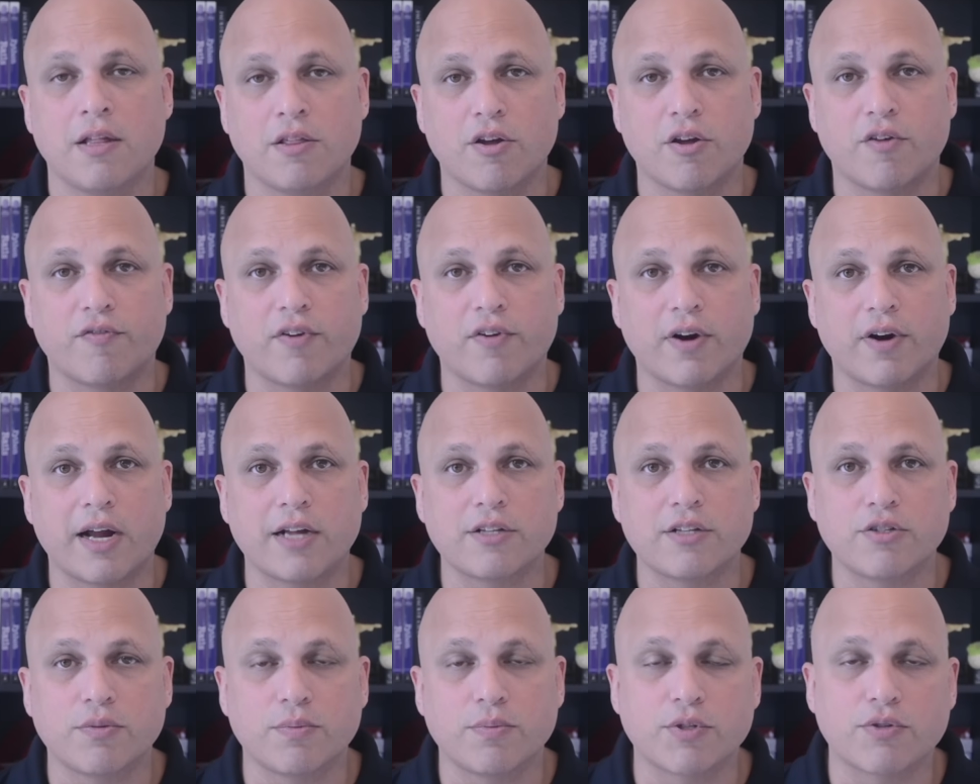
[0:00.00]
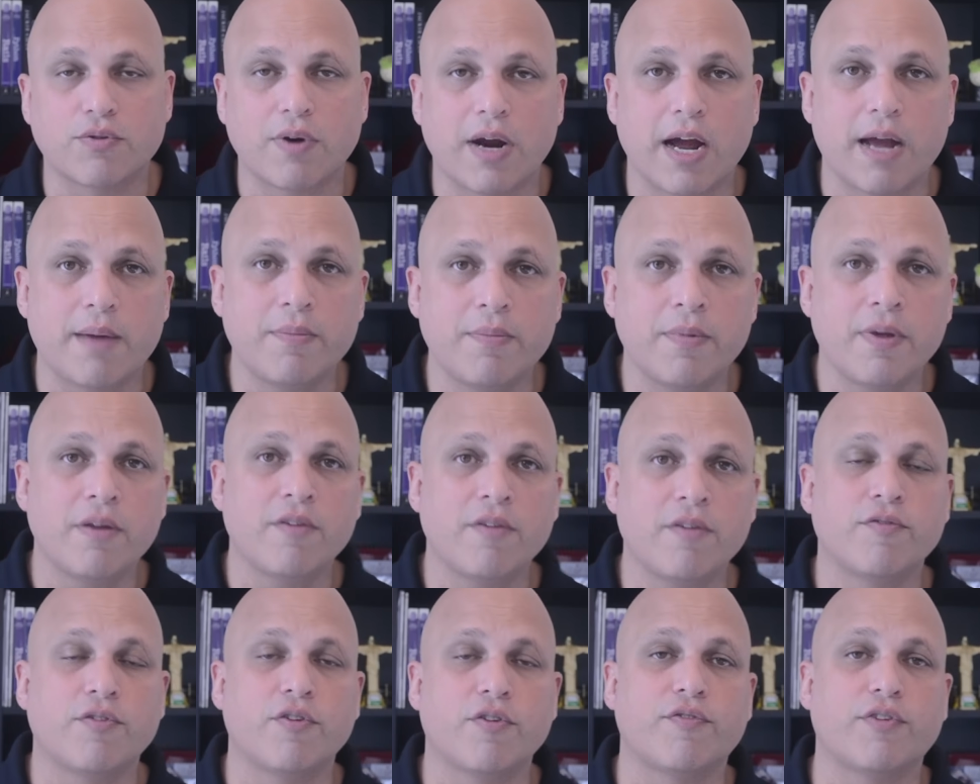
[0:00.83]
Don't forget to subscribe.
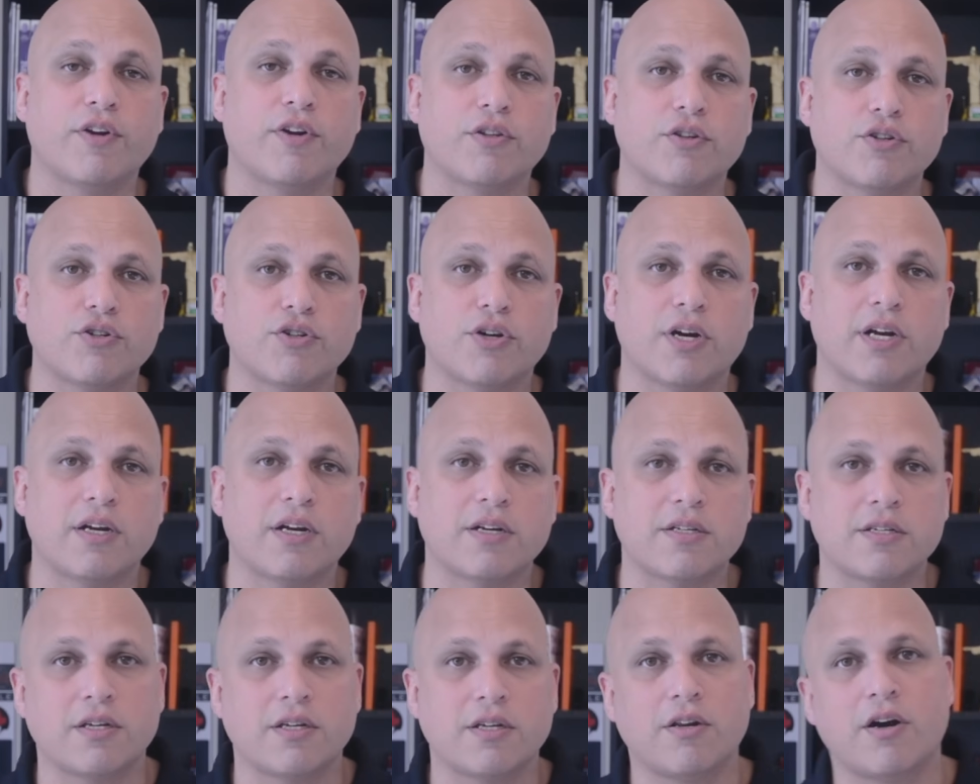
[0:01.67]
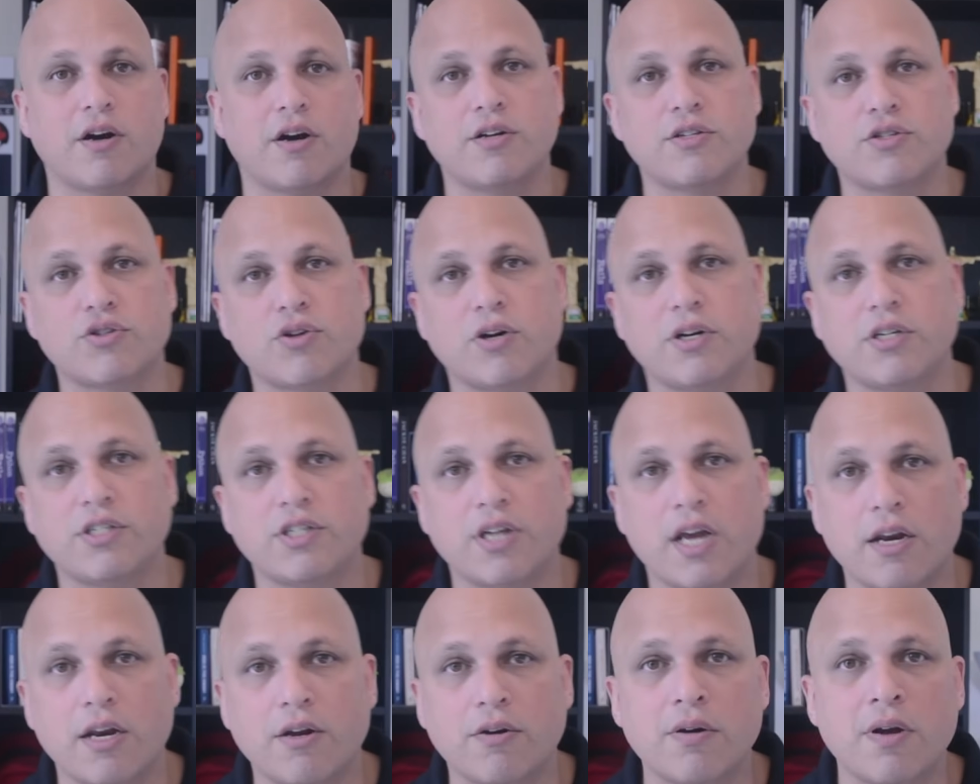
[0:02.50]
Feel free to join us in our Discord
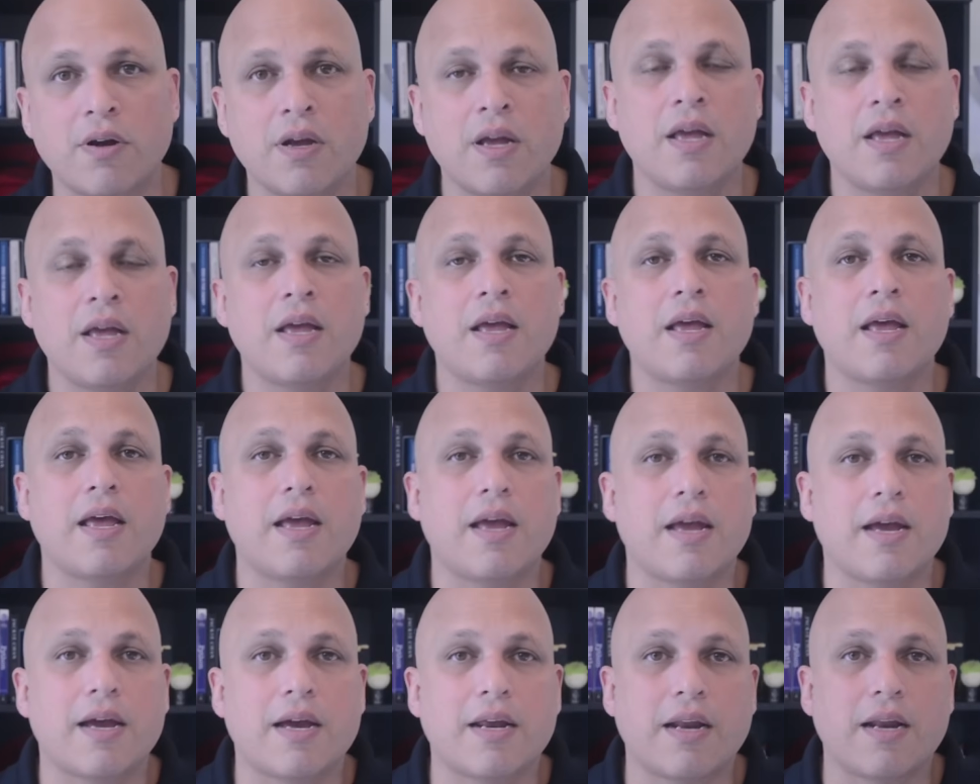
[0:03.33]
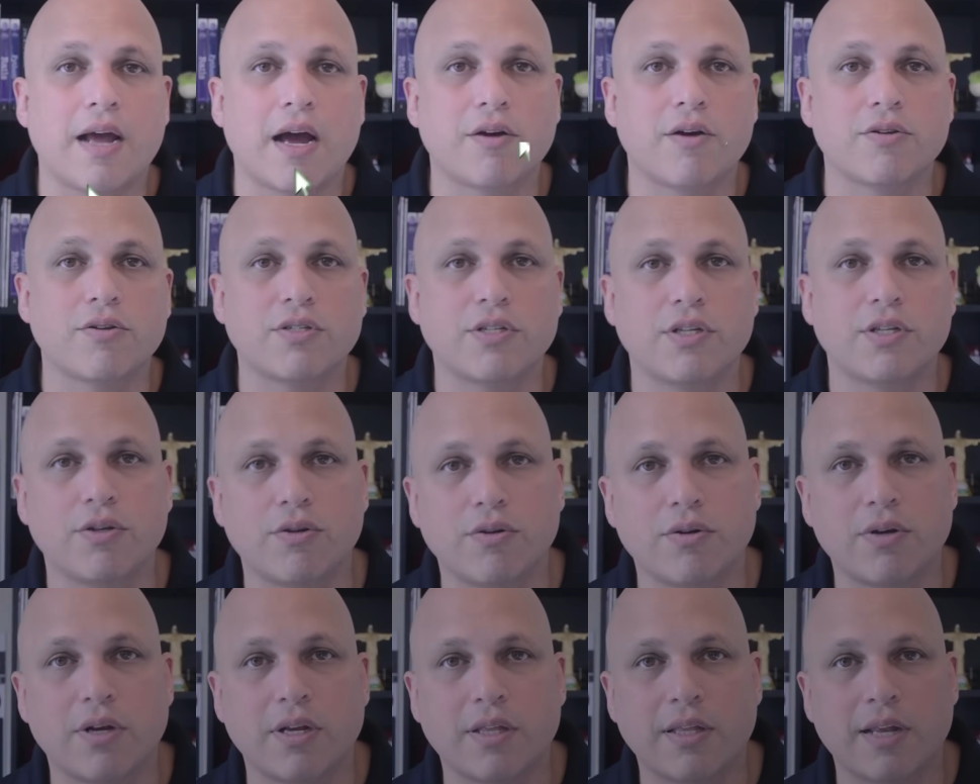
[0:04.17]
channel, and I'll see
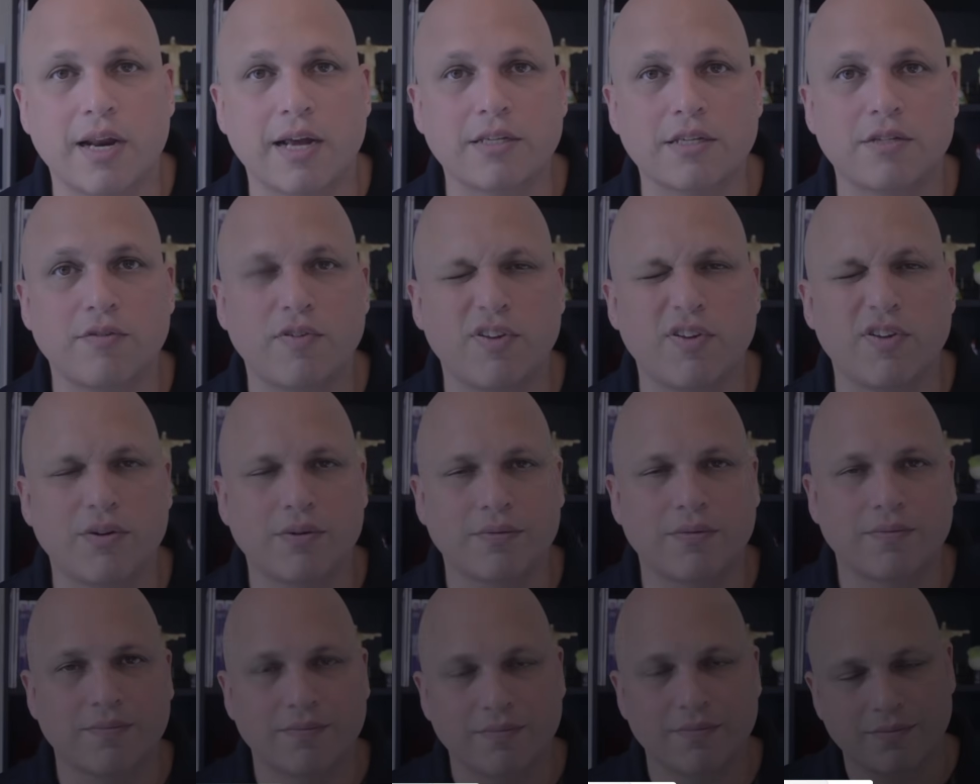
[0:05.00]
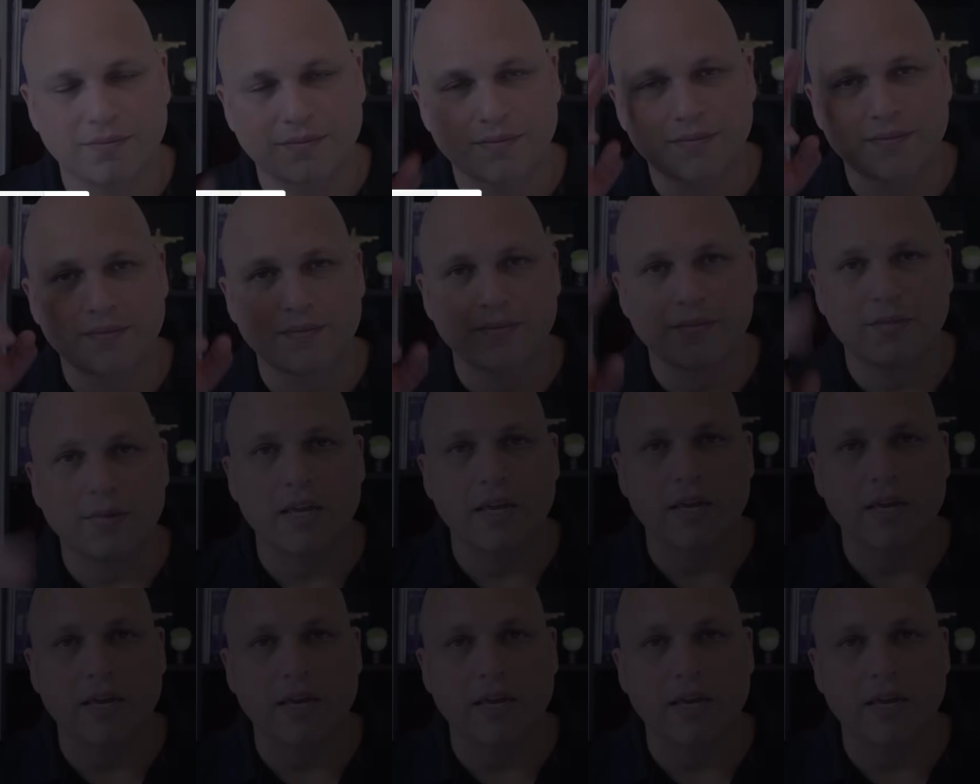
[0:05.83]
you in the next video. Take